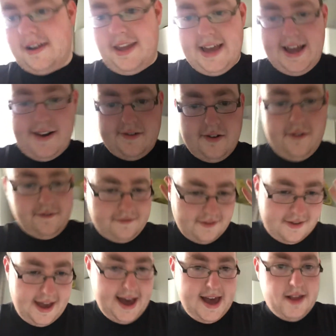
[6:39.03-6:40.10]
end of the
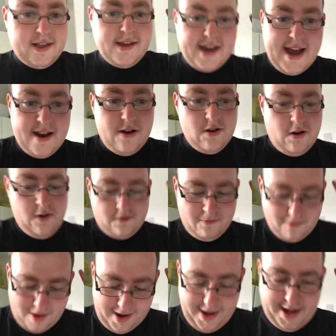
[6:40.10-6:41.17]
day, the end of
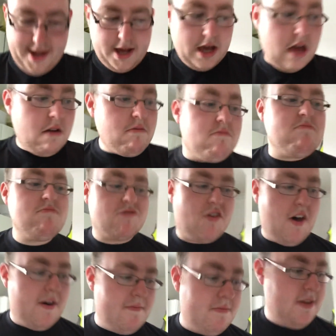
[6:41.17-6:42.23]
my
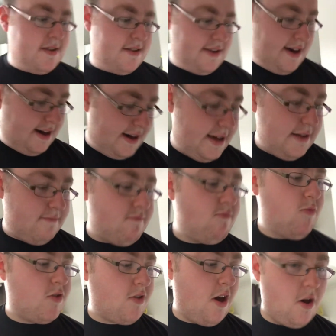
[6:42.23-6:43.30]
term this year.
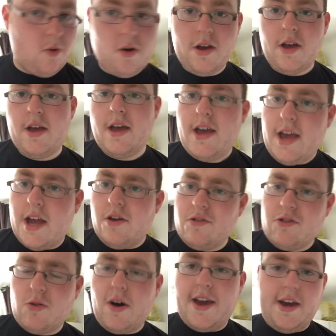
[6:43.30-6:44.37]
So, it
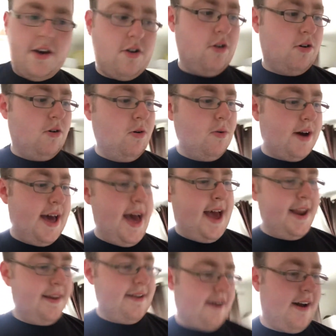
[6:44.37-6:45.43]
looks quite cool,
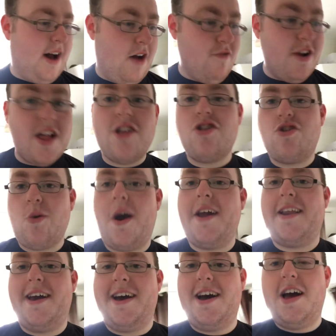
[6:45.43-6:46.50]
and I really
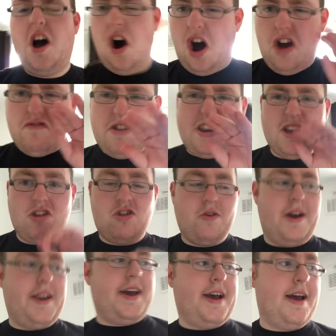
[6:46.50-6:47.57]
enjoyed it. I really
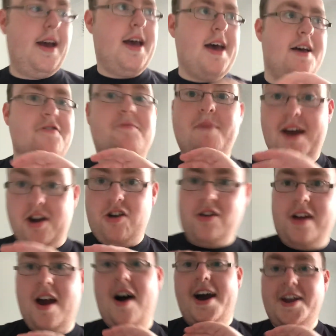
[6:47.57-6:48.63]
enjoyed it,
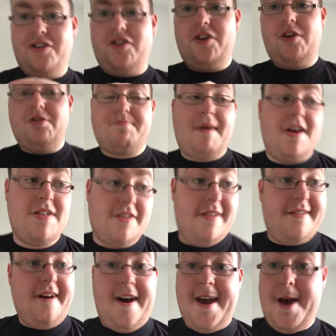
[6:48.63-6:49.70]
especially I do, especially
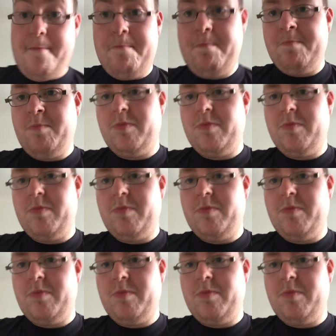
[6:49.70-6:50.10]
as I am.